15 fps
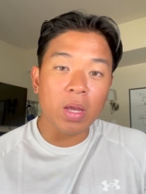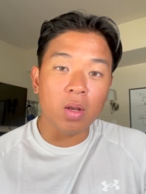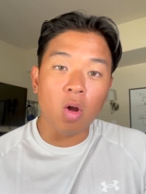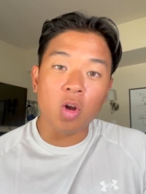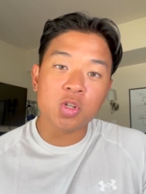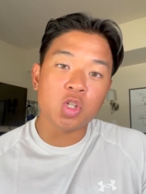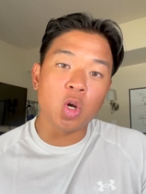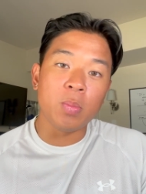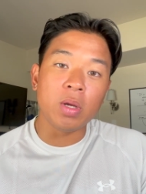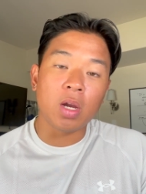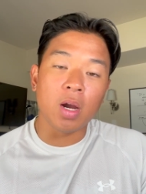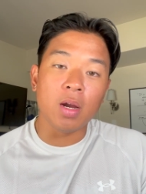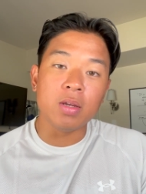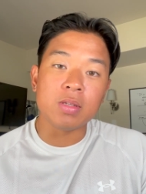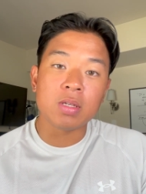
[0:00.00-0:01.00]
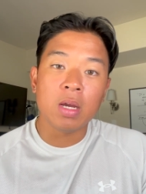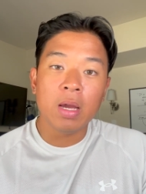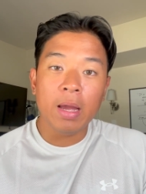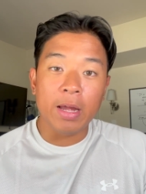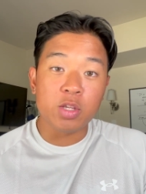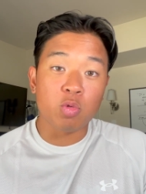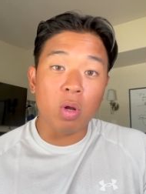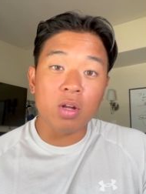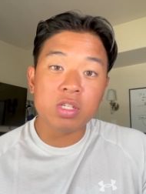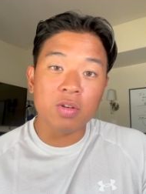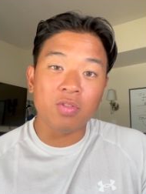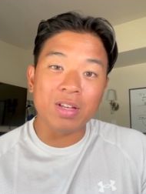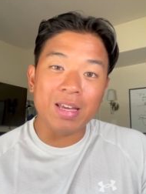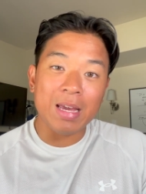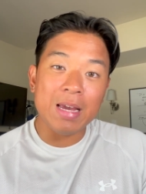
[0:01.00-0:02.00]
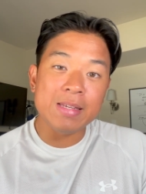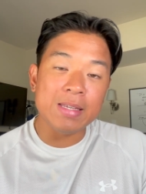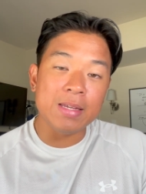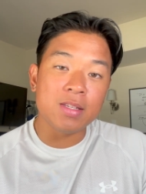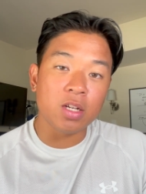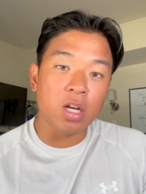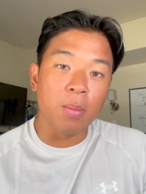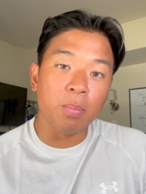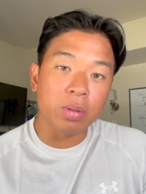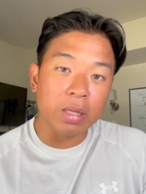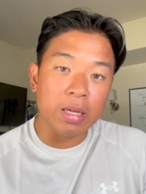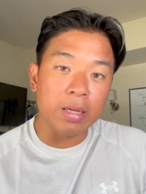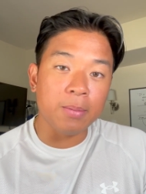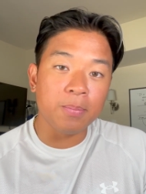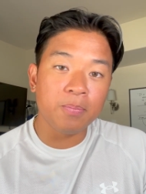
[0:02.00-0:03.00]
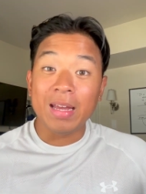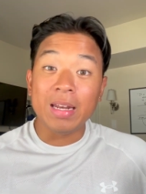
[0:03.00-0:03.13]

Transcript: and also because it's relatively easy to complete.